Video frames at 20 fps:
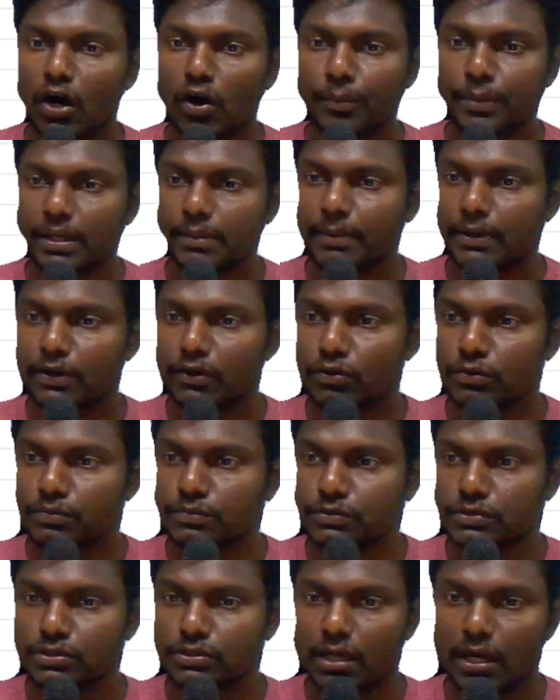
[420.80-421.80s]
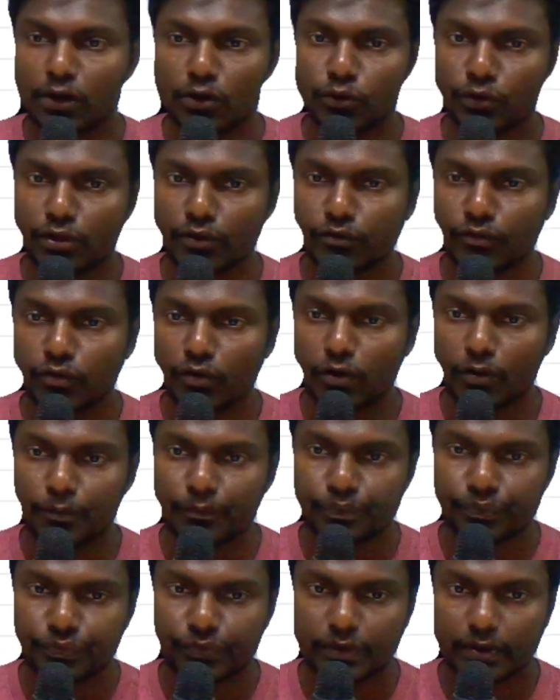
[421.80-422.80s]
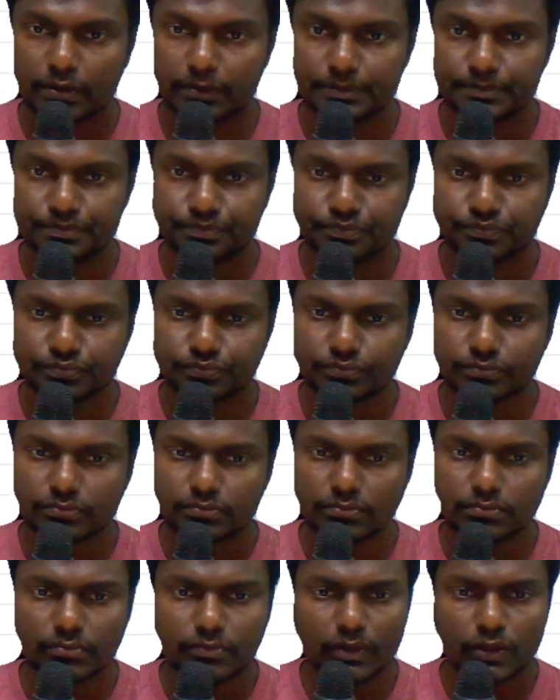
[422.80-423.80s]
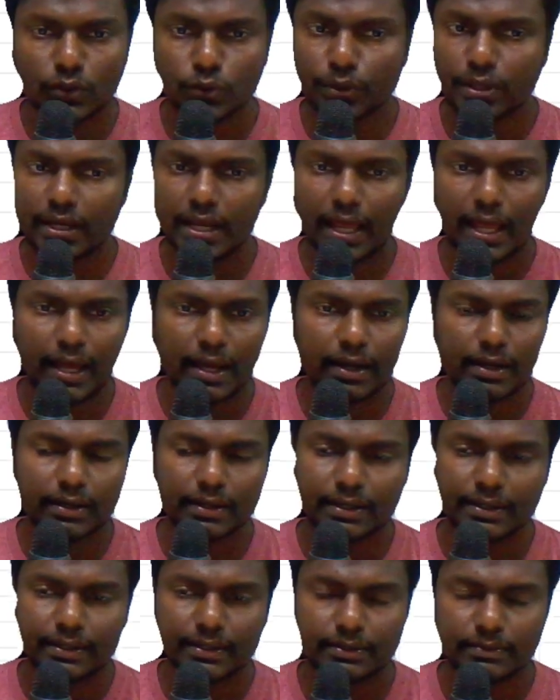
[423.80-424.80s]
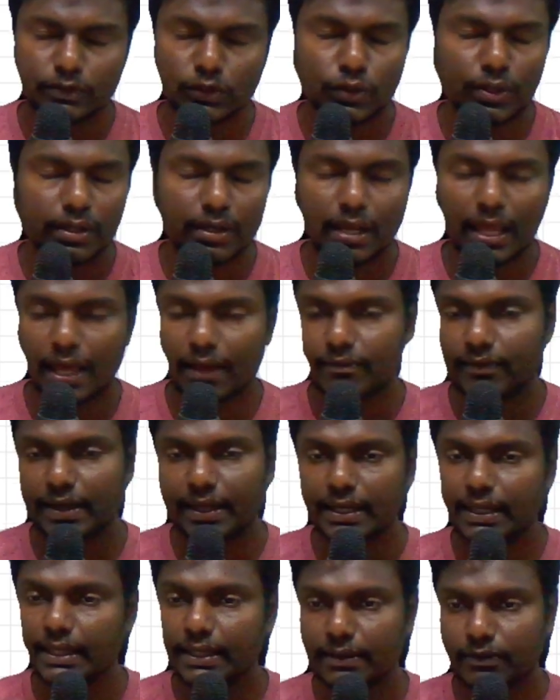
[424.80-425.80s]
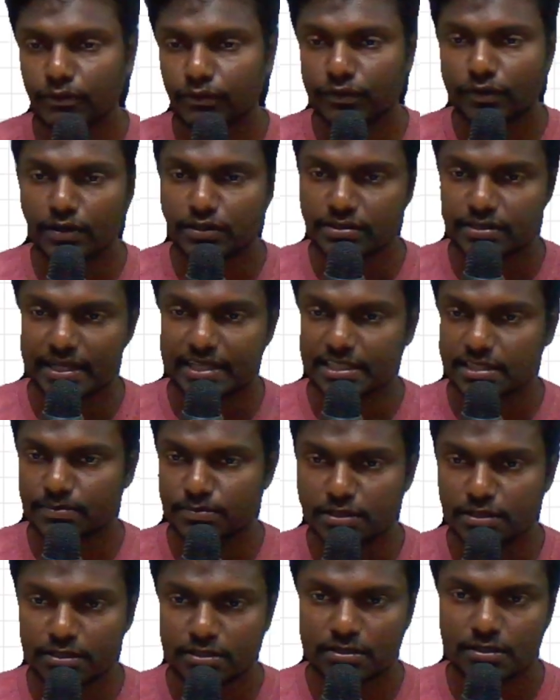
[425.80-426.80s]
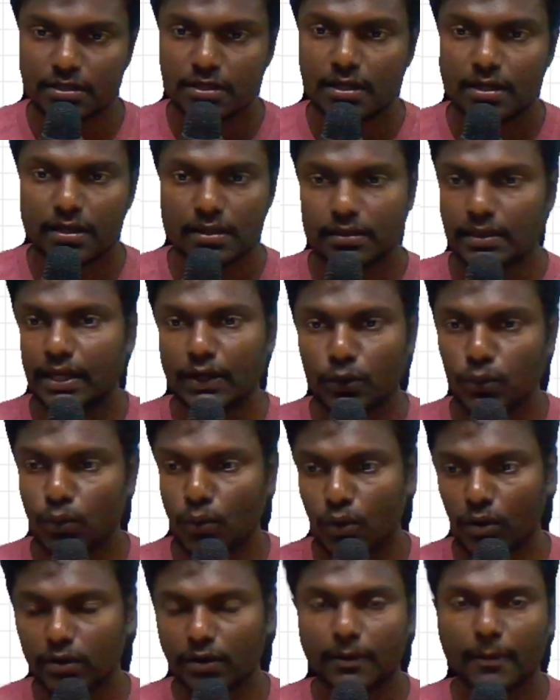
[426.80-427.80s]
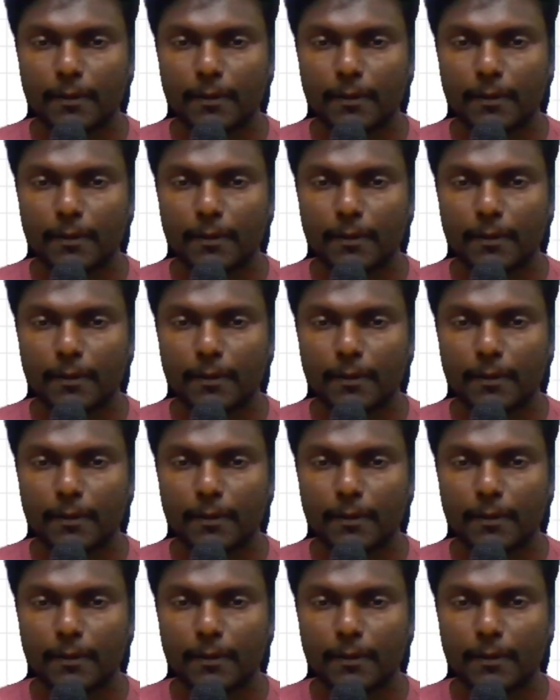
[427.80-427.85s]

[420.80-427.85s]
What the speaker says: many bedrooms are you looking for? You can you can have any first SMS that you want.